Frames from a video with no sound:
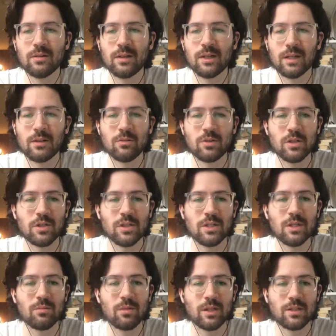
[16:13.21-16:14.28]
like it would just
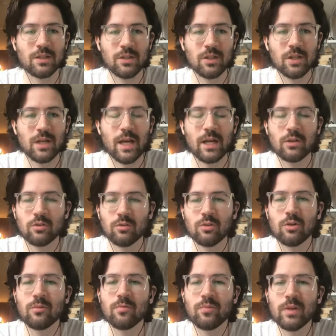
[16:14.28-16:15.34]
seem like such a
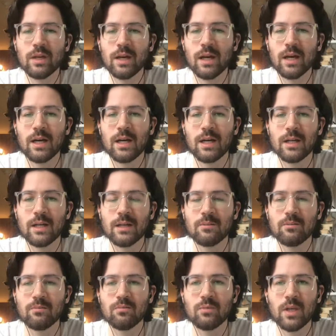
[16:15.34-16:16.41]
natural
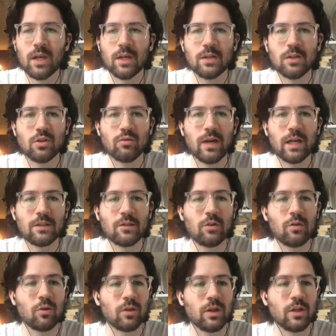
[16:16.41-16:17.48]
kind of direct
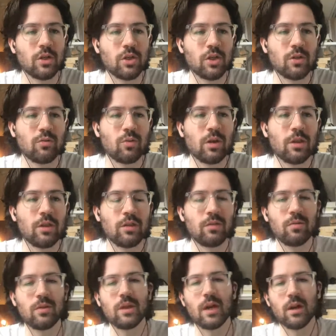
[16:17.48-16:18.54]
correlation with
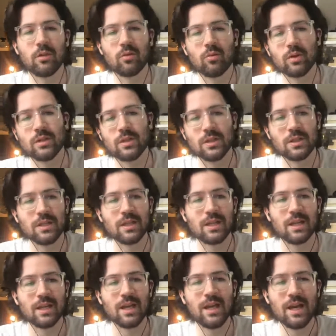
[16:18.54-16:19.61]
the other one
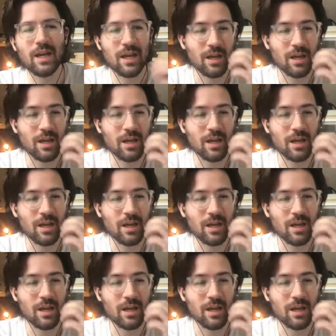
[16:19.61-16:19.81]
succeeding.